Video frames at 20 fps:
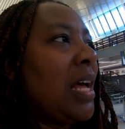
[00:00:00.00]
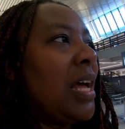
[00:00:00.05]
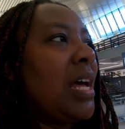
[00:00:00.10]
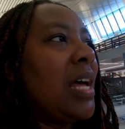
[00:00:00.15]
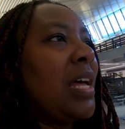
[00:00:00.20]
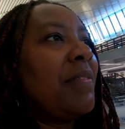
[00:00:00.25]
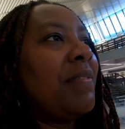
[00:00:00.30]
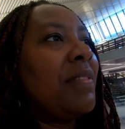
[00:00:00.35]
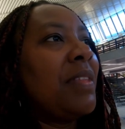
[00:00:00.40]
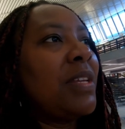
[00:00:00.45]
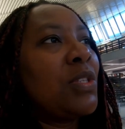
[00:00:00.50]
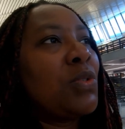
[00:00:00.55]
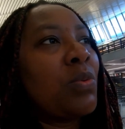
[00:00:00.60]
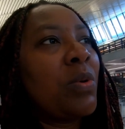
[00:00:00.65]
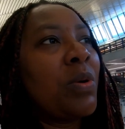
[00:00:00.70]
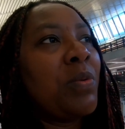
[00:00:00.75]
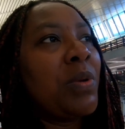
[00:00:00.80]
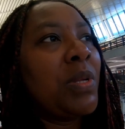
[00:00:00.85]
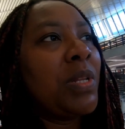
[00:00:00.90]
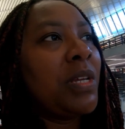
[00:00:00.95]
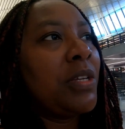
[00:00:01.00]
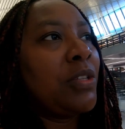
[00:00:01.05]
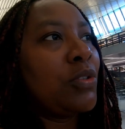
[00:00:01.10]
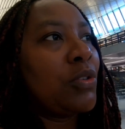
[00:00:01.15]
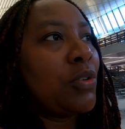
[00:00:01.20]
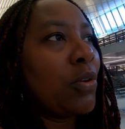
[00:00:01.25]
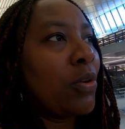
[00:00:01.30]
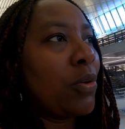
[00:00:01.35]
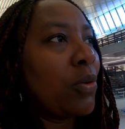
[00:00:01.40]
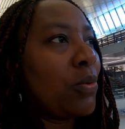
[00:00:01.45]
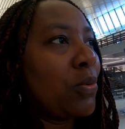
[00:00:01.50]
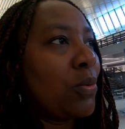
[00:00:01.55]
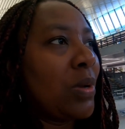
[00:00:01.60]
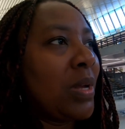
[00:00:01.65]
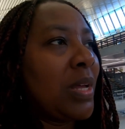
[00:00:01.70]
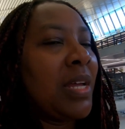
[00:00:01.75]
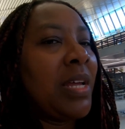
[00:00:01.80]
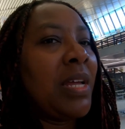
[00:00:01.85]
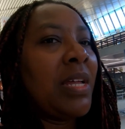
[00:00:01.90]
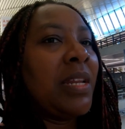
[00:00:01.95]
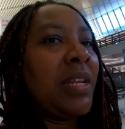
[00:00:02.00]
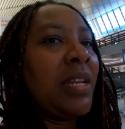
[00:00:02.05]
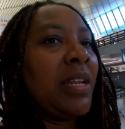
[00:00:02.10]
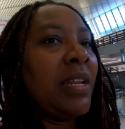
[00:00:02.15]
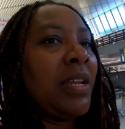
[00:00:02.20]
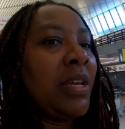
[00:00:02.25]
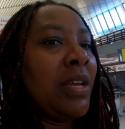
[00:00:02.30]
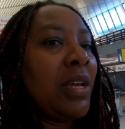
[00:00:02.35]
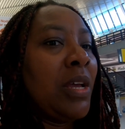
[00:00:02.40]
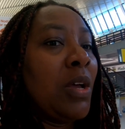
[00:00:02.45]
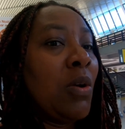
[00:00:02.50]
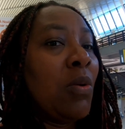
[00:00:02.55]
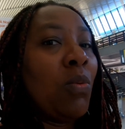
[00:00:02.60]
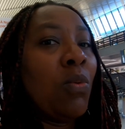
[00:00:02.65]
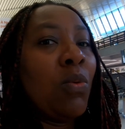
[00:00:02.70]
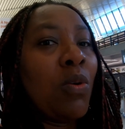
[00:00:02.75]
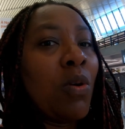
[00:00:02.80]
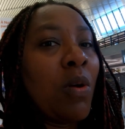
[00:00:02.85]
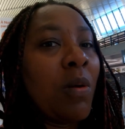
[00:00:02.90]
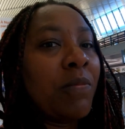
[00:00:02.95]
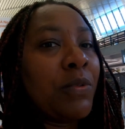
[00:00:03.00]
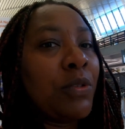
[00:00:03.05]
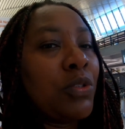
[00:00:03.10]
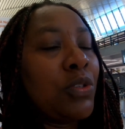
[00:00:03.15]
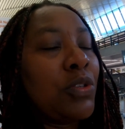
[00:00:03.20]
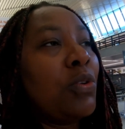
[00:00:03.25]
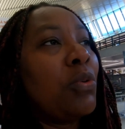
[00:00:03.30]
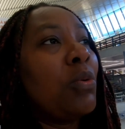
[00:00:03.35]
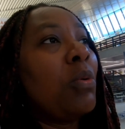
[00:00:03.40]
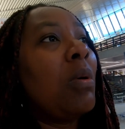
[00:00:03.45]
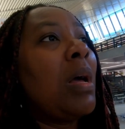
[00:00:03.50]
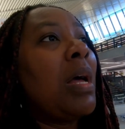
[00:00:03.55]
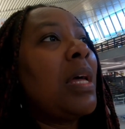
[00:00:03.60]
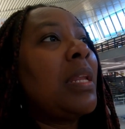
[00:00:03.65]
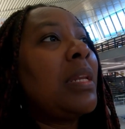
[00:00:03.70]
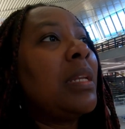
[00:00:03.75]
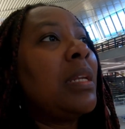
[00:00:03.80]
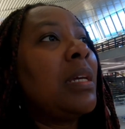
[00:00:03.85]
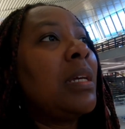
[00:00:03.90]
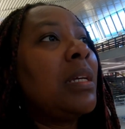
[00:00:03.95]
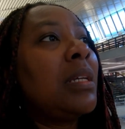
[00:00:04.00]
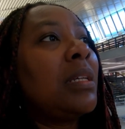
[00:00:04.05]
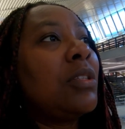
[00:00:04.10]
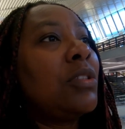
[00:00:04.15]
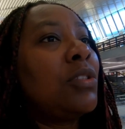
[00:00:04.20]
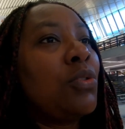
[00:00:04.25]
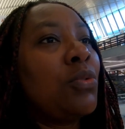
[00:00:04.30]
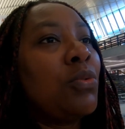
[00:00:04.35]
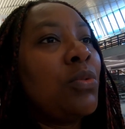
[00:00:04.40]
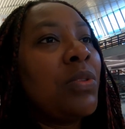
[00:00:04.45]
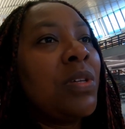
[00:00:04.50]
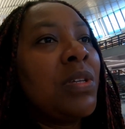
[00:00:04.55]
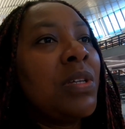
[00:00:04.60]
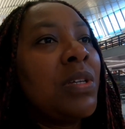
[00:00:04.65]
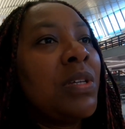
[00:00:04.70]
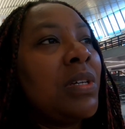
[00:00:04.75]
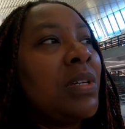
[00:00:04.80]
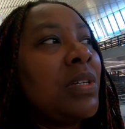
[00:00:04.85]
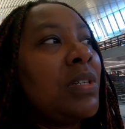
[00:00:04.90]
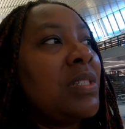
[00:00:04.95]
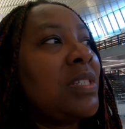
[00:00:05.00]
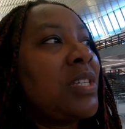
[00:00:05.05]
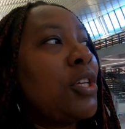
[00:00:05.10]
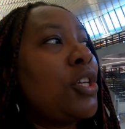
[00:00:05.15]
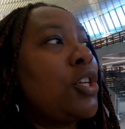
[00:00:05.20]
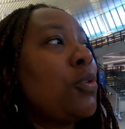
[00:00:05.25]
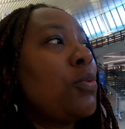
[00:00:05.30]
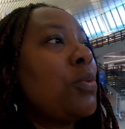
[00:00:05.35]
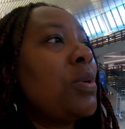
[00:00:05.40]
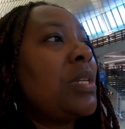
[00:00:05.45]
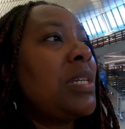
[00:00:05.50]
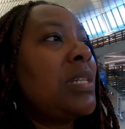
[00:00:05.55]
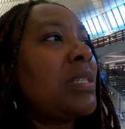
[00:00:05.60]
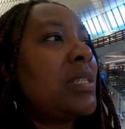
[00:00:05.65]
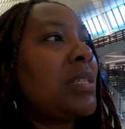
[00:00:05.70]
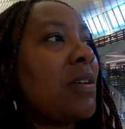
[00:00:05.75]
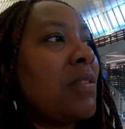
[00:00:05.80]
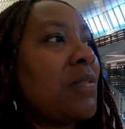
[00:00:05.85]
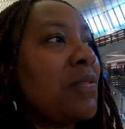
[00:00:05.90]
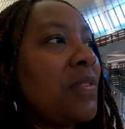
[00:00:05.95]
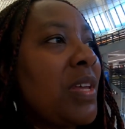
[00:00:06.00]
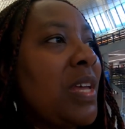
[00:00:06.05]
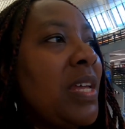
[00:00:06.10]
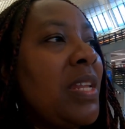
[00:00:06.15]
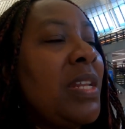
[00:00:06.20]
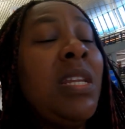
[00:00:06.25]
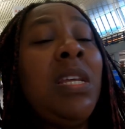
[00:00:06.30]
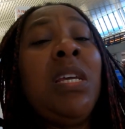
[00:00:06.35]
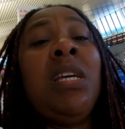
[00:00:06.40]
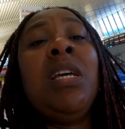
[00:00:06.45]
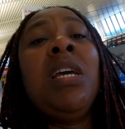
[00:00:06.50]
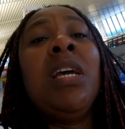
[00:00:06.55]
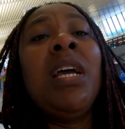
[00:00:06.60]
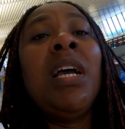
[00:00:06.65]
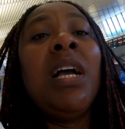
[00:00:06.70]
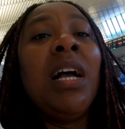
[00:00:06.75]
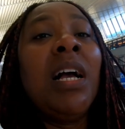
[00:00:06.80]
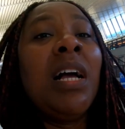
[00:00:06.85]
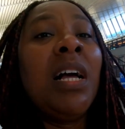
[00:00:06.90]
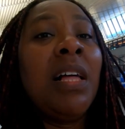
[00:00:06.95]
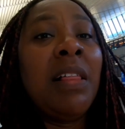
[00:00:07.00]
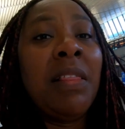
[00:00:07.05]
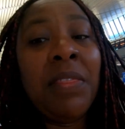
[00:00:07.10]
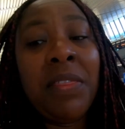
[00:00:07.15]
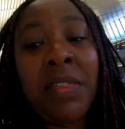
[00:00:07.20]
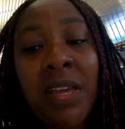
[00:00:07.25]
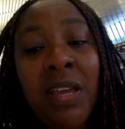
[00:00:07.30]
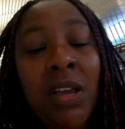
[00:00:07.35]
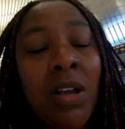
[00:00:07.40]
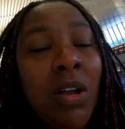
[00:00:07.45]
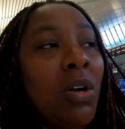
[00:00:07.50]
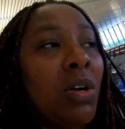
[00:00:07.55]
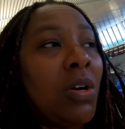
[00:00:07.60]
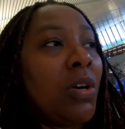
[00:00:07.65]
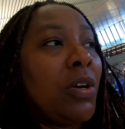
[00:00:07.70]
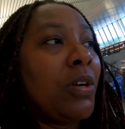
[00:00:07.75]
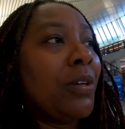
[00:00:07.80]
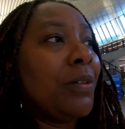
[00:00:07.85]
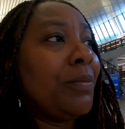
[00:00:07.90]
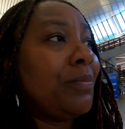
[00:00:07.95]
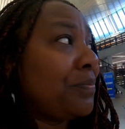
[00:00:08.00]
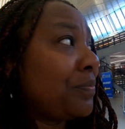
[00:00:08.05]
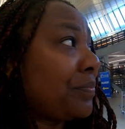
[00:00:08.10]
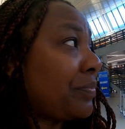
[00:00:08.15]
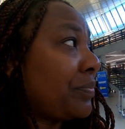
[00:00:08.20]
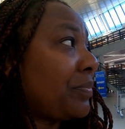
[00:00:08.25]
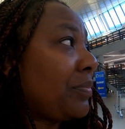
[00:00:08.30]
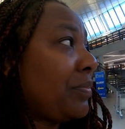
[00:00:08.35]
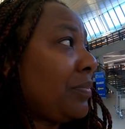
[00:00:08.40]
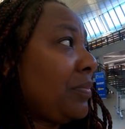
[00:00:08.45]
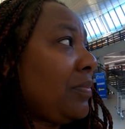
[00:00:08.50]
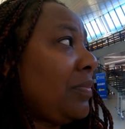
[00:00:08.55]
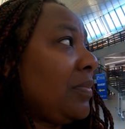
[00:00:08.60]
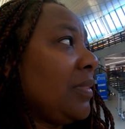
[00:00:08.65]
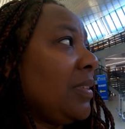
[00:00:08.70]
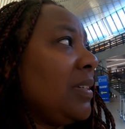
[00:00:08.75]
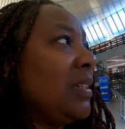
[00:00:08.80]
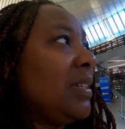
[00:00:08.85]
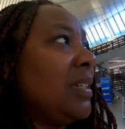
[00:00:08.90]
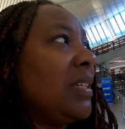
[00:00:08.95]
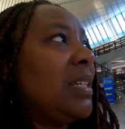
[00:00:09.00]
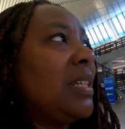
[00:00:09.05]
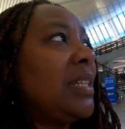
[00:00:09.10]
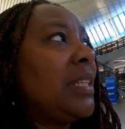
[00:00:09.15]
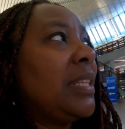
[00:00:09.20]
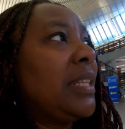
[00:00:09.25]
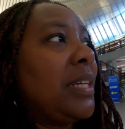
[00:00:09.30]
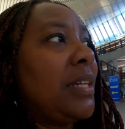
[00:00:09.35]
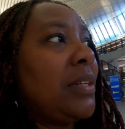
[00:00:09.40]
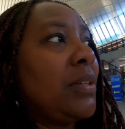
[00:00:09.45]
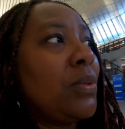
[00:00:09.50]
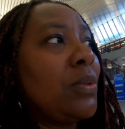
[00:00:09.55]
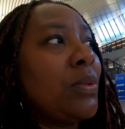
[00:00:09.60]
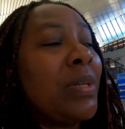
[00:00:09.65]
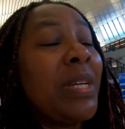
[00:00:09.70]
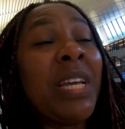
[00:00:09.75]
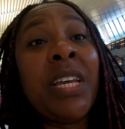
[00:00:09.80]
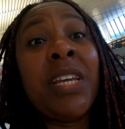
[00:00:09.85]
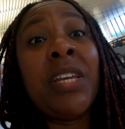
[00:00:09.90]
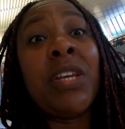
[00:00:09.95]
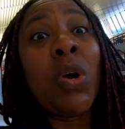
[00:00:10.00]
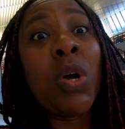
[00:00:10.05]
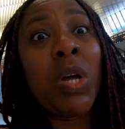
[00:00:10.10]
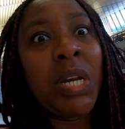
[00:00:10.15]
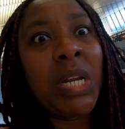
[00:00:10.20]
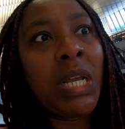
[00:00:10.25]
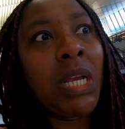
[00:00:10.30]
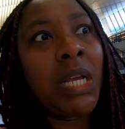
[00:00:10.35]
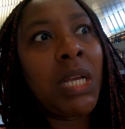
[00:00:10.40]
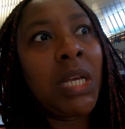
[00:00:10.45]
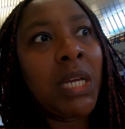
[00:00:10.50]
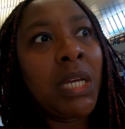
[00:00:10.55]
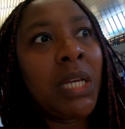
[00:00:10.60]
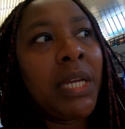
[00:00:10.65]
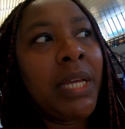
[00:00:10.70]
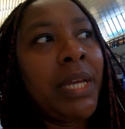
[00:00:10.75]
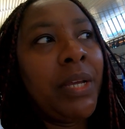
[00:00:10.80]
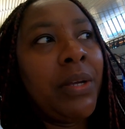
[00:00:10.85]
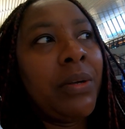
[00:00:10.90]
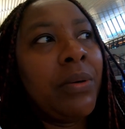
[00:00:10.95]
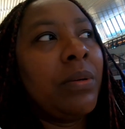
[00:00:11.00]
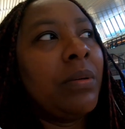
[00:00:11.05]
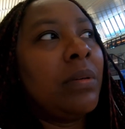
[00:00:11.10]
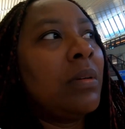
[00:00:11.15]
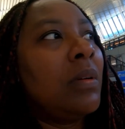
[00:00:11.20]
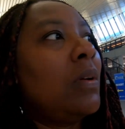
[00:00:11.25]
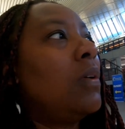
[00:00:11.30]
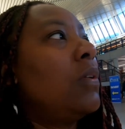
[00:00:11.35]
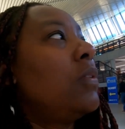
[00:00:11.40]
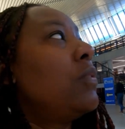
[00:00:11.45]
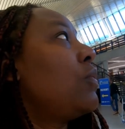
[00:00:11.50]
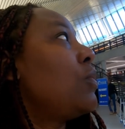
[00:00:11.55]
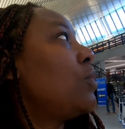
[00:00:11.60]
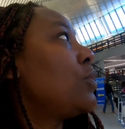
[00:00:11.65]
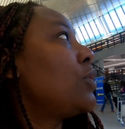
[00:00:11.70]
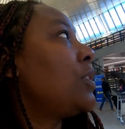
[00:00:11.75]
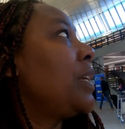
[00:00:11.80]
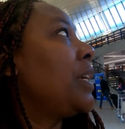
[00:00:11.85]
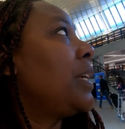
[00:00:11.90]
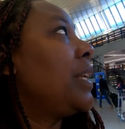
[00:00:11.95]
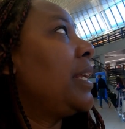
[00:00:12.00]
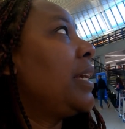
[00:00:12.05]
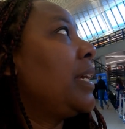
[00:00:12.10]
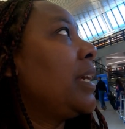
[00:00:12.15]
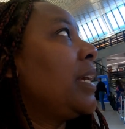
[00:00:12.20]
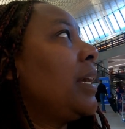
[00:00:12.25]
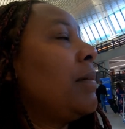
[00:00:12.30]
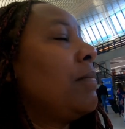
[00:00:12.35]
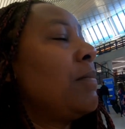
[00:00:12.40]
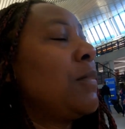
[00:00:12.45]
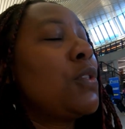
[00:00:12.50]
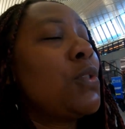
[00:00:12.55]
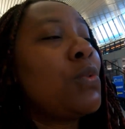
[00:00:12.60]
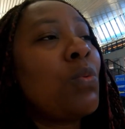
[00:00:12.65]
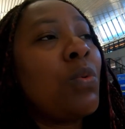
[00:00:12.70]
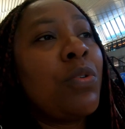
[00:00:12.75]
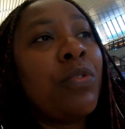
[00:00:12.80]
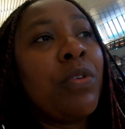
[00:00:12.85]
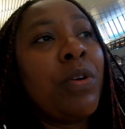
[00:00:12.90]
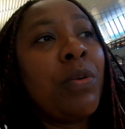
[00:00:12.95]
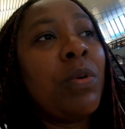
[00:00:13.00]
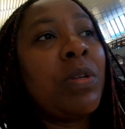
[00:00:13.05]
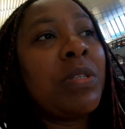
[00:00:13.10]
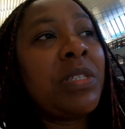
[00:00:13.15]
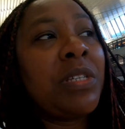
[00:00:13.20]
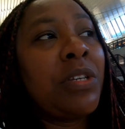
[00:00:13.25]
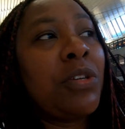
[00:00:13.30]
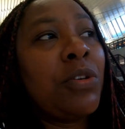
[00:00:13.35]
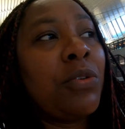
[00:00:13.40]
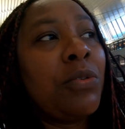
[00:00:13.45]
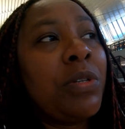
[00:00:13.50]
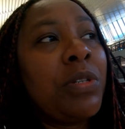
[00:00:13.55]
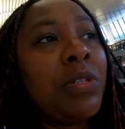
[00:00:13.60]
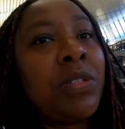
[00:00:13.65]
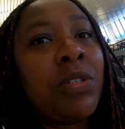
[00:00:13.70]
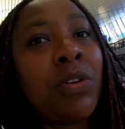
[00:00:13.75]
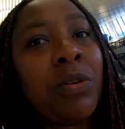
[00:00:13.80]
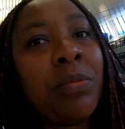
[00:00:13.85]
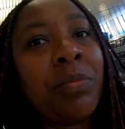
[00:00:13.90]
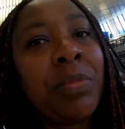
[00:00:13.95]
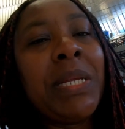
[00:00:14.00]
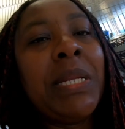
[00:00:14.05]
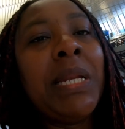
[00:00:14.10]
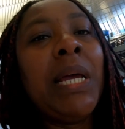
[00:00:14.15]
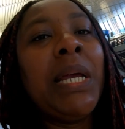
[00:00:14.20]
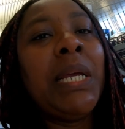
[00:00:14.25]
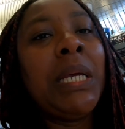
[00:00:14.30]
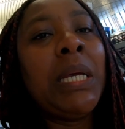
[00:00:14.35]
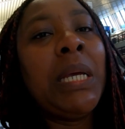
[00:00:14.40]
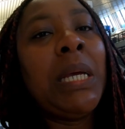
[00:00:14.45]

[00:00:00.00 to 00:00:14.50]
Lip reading: and that's where we need to go, and we'll go up to 2 and do the security stuff, and they are a little chaotic here, unfortunately. I'm just wondering what security is going to be like,